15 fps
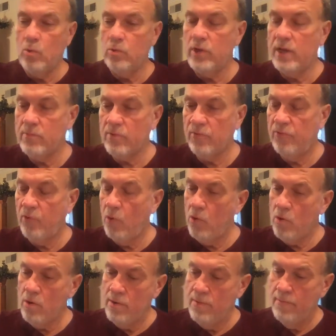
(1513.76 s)
Number
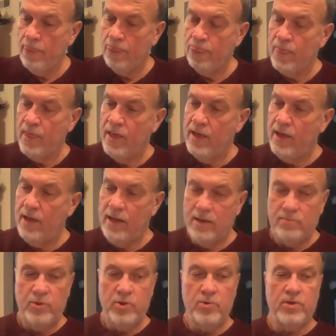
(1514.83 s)
four,
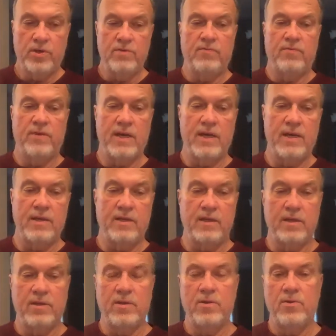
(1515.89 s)
um, you can find
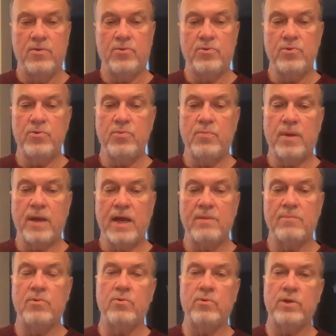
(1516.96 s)
uh, through the
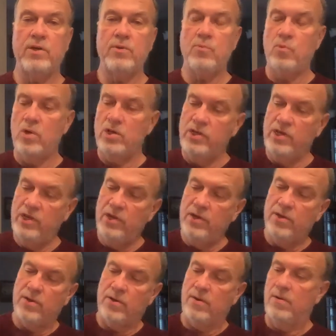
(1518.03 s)
Bible in one
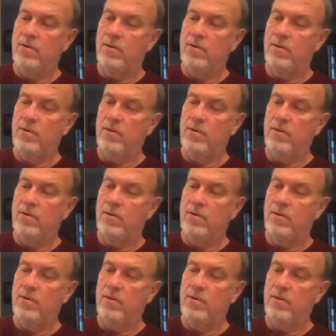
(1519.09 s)
year.